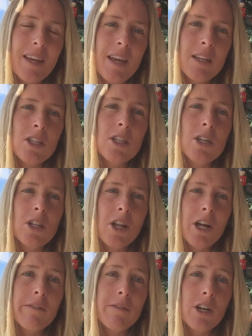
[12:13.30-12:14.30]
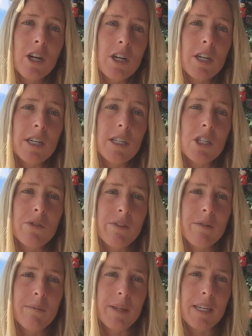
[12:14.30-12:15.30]
it took a lot of courage
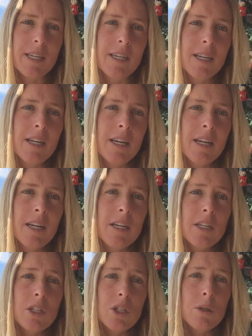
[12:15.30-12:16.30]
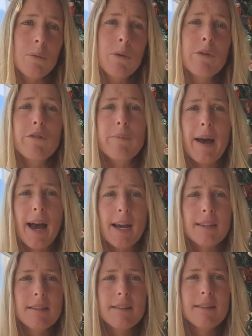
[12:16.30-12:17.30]
for me to move
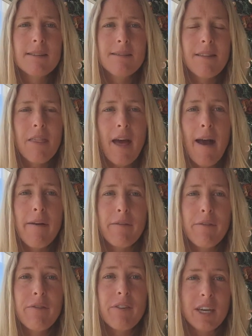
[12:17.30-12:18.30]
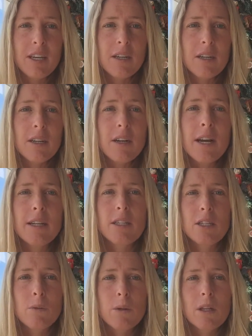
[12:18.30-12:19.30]
past that fear and
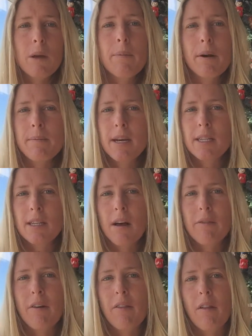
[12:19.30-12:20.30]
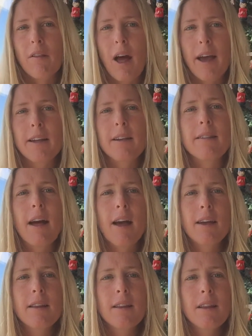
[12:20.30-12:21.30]
to really put myself on the line
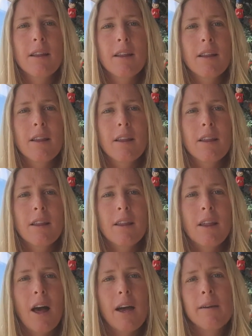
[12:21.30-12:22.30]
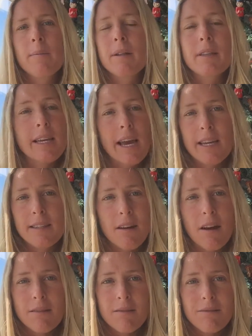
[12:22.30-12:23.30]
that I am a
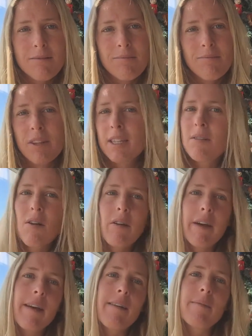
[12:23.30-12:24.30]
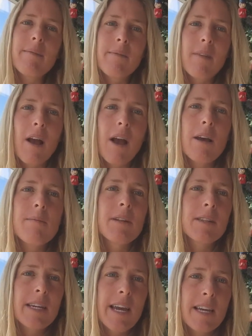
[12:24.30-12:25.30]
liaison. That's all I am. I am a
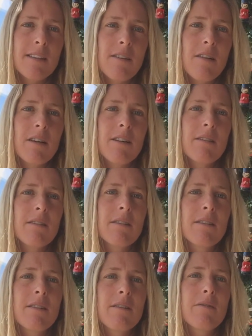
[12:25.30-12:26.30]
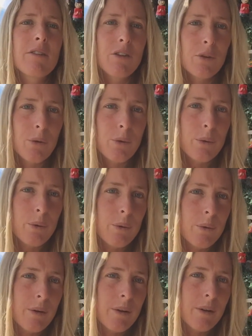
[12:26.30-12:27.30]
liaison for you